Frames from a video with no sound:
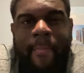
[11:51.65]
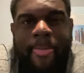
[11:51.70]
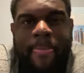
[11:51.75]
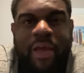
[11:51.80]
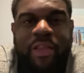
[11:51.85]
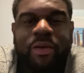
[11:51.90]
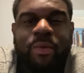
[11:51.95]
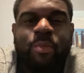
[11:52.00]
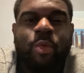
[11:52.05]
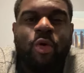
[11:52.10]

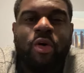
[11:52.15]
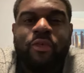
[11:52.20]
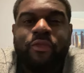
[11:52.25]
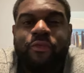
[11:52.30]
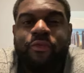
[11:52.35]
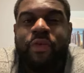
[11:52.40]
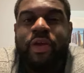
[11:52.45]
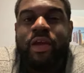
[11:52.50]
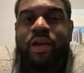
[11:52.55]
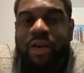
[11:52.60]
And the more
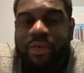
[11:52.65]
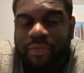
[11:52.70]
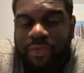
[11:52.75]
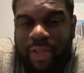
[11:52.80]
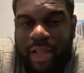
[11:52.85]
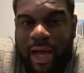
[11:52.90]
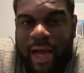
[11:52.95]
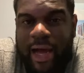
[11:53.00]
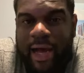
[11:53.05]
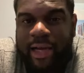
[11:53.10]
finger
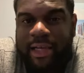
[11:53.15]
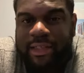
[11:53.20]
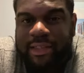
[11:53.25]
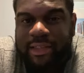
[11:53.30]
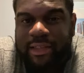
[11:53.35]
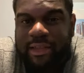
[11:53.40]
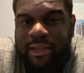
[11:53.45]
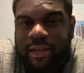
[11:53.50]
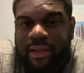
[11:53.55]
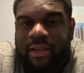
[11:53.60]

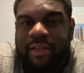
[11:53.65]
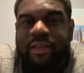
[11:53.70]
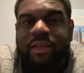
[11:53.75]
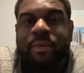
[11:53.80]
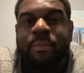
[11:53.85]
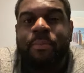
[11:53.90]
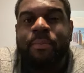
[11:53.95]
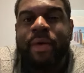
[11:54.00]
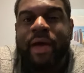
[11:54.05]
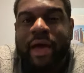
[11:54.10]
flies,
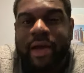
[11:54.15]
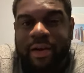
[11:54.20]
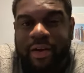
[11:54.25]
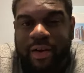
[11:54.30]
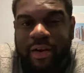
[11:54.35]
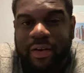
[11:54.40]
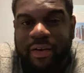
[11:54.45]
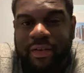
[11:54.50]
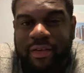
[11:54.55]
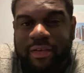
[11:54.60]
the
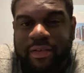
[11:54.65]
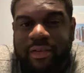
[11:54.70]
better